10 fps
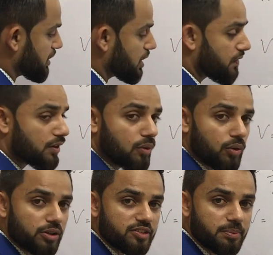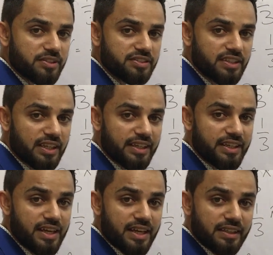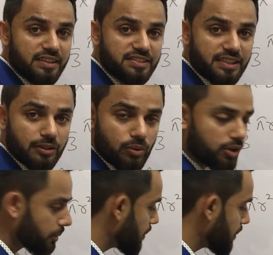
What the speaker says: area of a cone is basically the circular